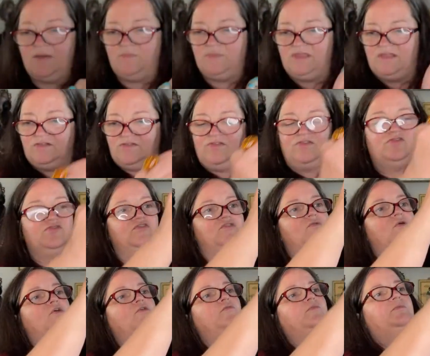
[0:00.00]
means is you
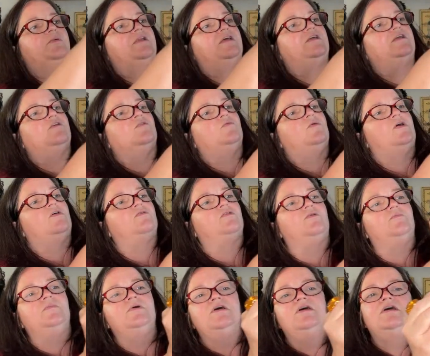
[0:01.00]
open it, you're
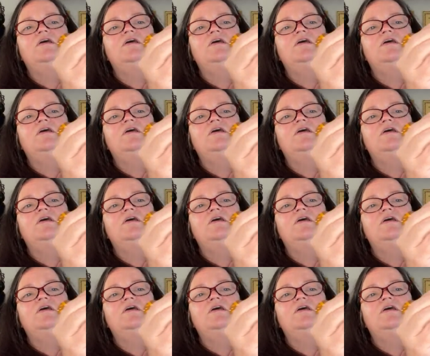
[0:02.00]
welcome,